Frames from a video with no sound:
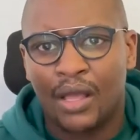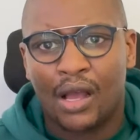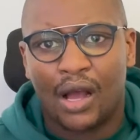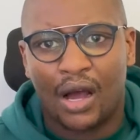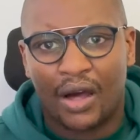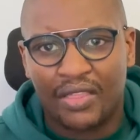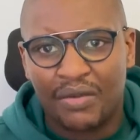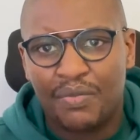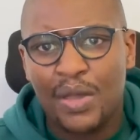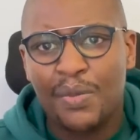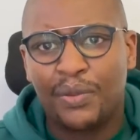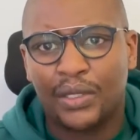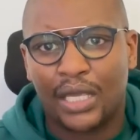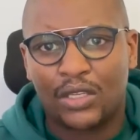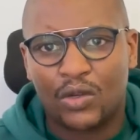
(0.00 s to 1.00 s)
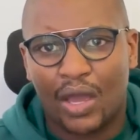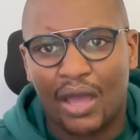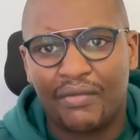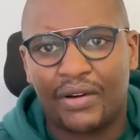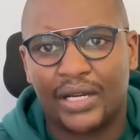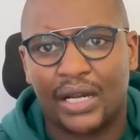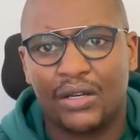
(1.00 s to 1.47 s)
Are the people that you have
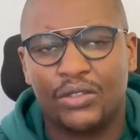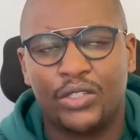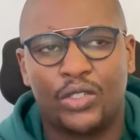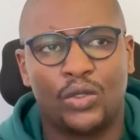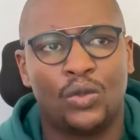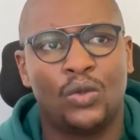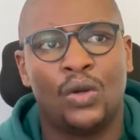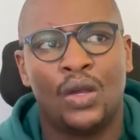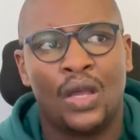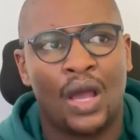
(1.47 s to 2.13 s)
around you,